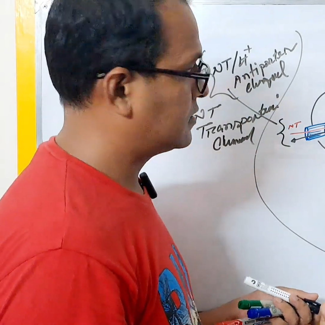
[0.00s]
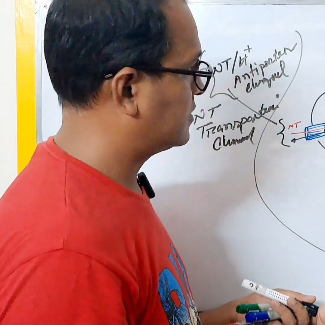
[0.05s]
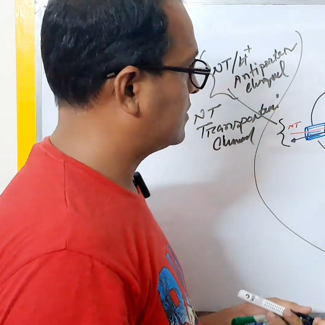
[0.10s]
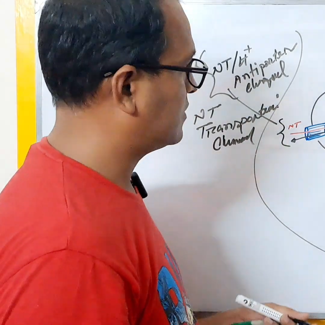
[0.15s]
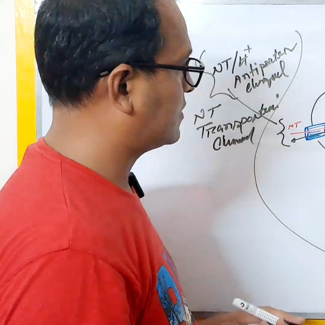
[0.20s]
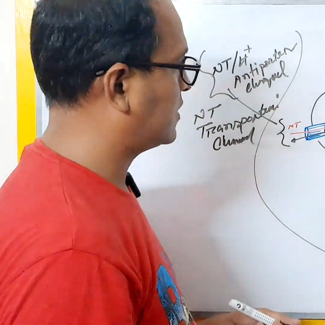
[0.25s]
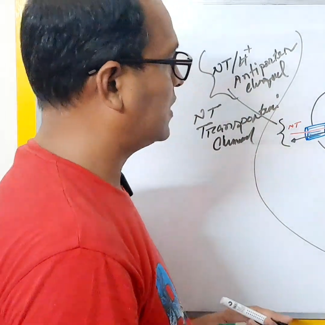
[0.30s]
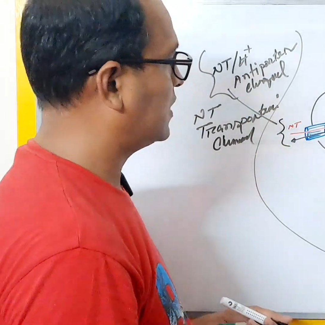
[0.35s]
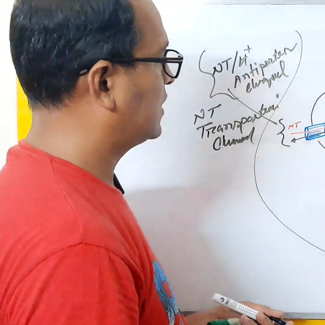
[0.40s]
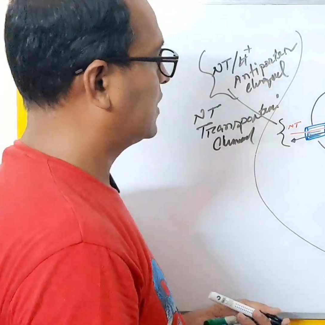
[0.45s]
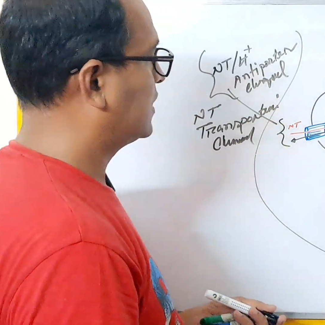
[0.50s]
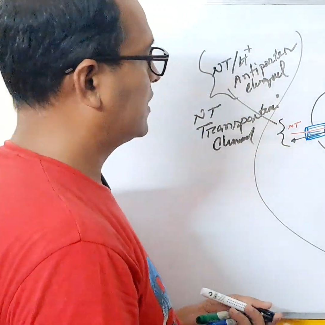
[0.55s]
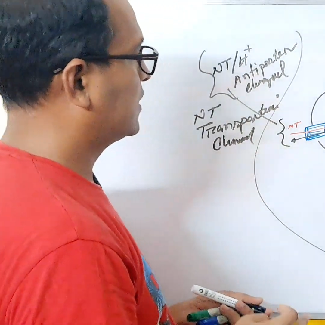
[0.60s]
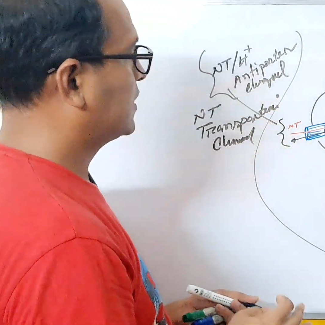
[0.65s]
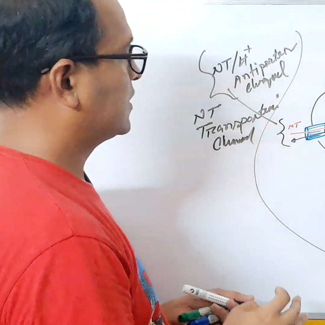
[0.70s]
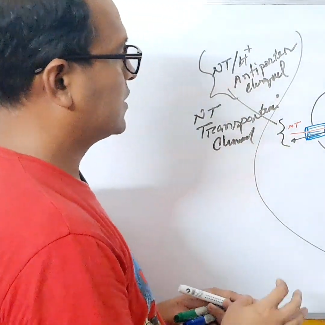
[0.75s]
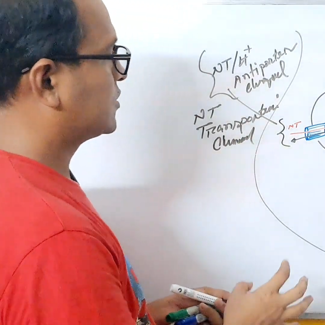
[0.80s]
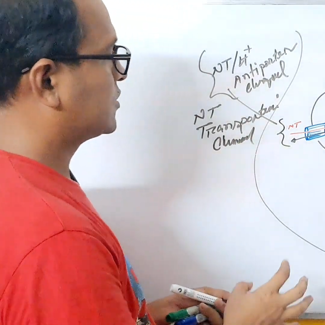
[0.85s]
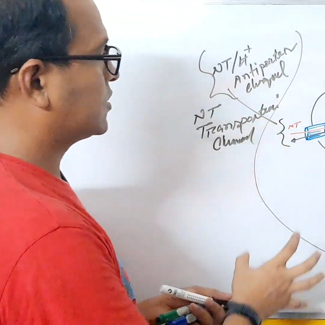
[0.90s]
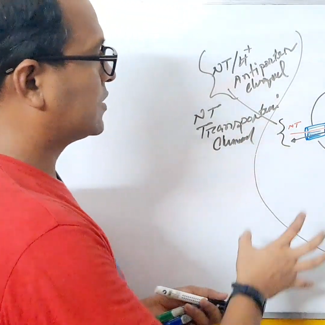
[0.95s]
Okay,
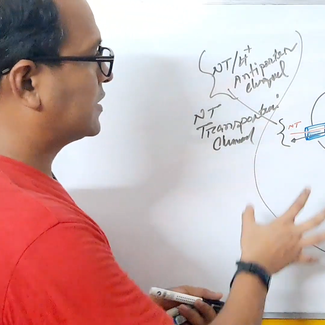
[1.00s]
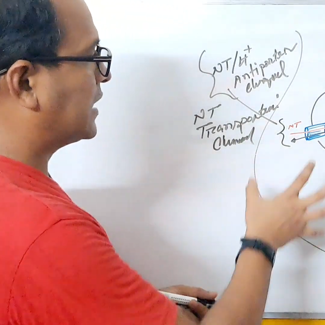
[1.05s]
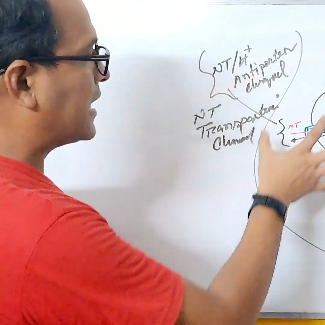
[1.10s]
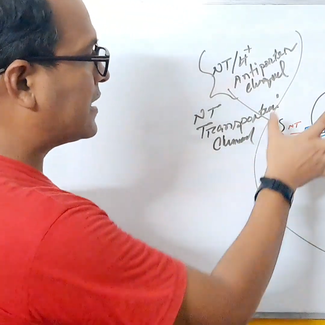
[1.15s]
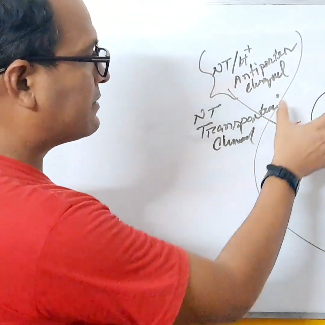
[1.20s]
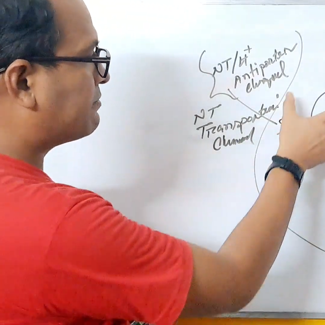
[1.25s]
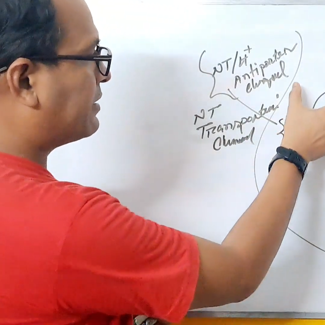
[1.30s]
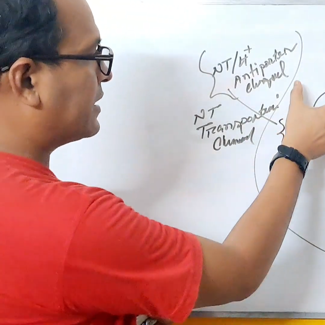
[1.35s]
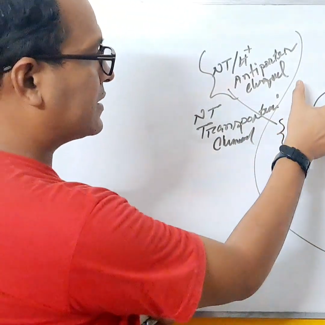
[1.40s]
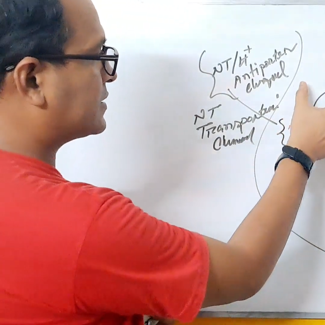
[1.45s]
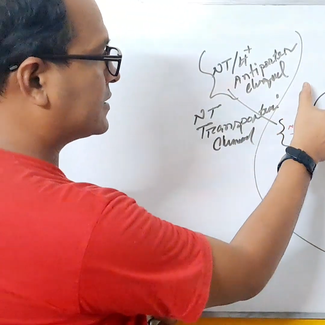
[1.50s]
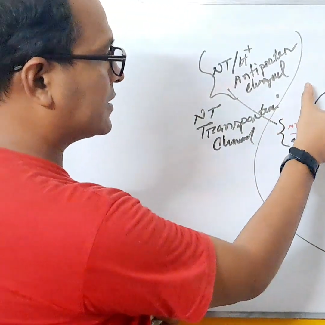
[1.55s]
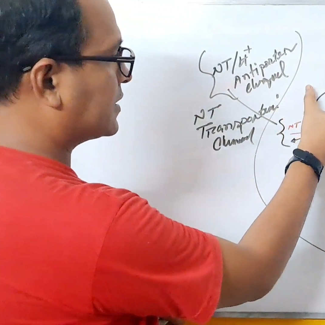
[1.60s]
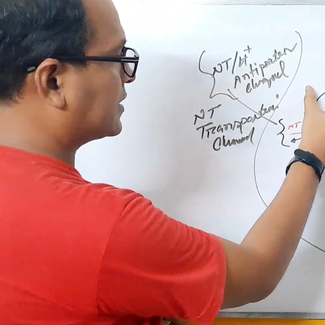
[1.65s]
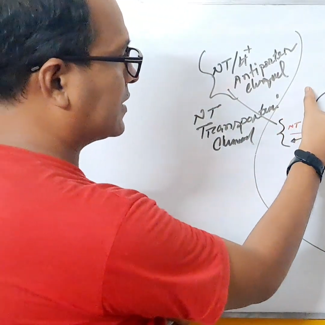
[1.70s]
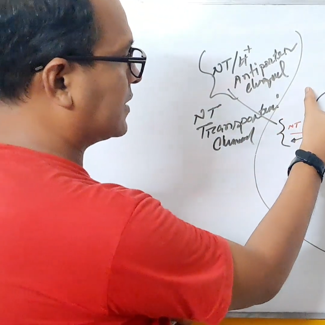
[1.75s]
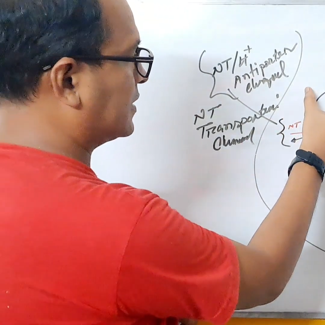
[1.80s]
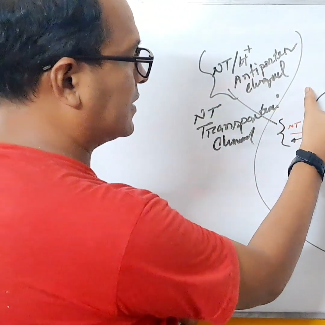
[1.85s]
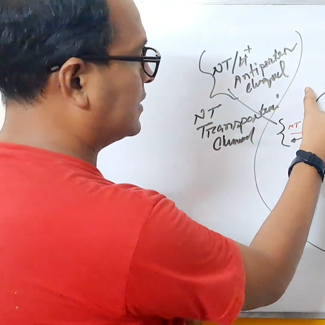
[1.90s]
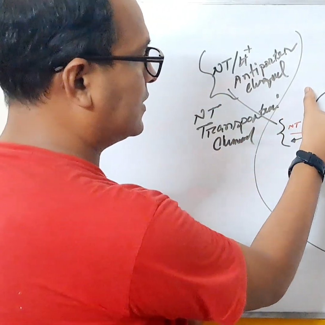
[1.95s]
so that
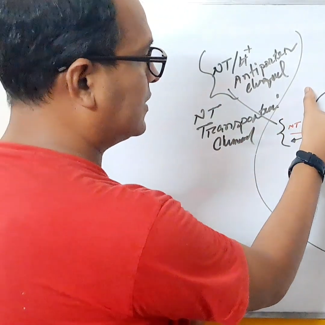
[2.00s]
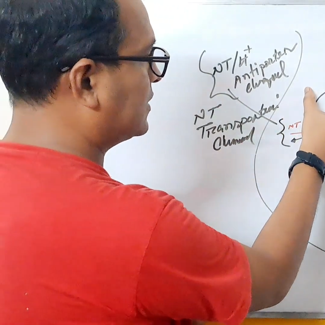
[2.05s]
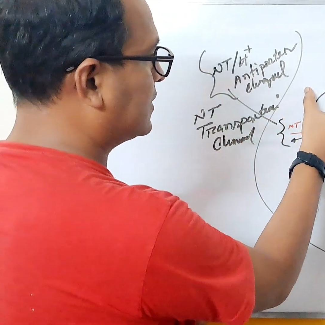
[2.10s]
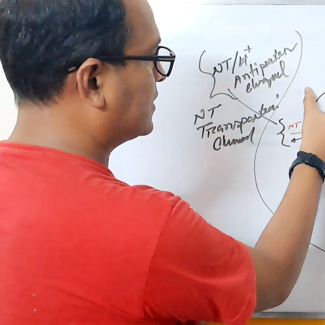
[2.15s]
vesicle,